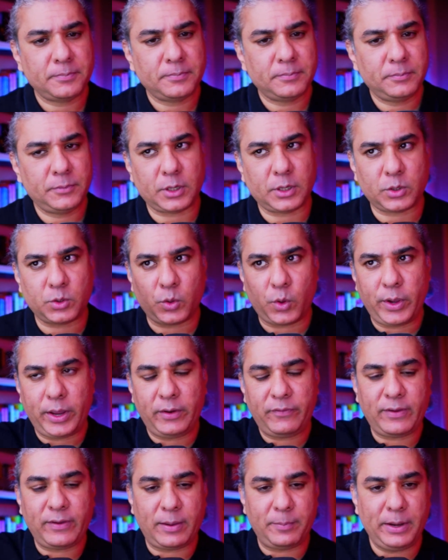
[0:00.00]
the royal
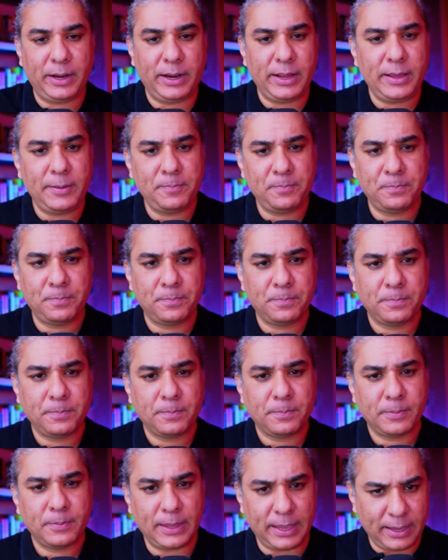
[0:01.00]
family
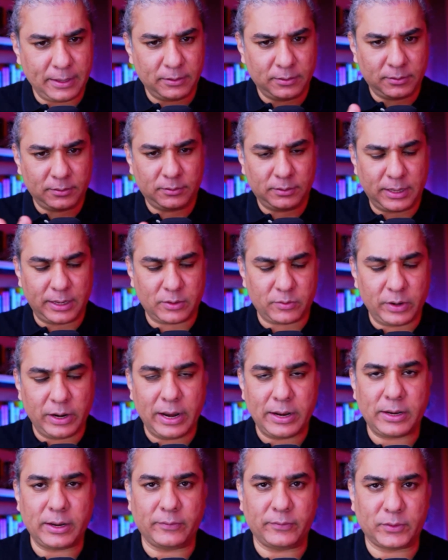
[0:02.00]
and their
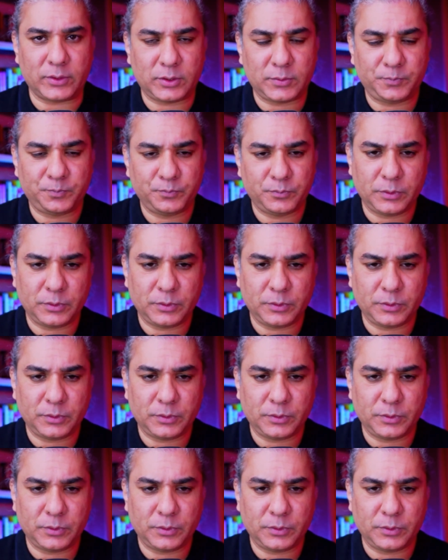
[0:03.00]
relatives.